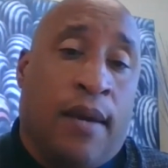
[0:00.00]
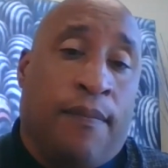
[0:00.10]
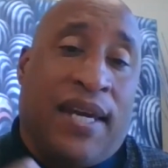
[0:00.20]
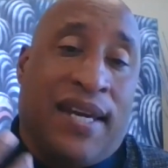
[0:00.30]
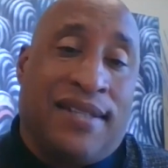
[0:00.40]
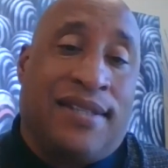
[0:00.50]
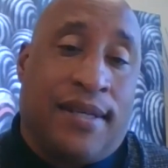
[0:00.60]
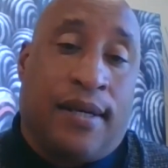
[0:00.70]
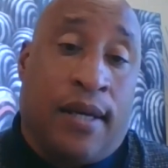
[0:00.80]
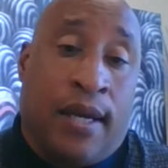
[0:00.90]
begins
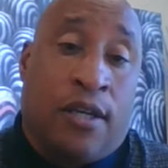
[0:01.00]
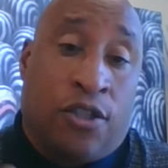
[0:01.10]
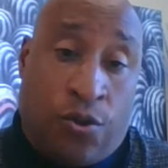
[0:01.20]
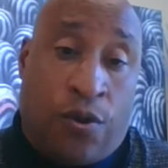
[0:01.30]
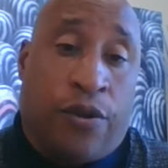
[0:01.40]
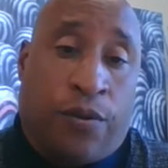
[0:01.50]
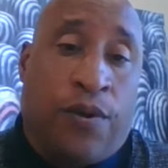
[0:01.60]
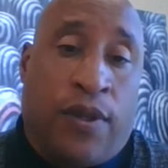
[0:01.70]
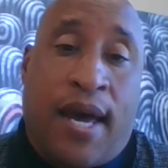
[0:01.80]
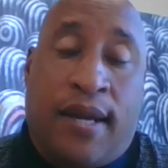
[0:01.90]
to sort
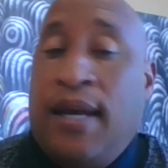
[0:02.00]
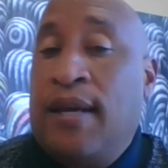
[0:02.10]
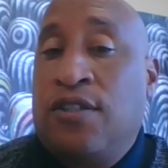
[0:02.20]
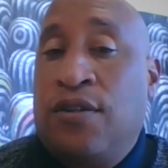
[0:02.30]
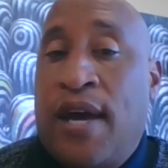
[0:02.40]
through that and answer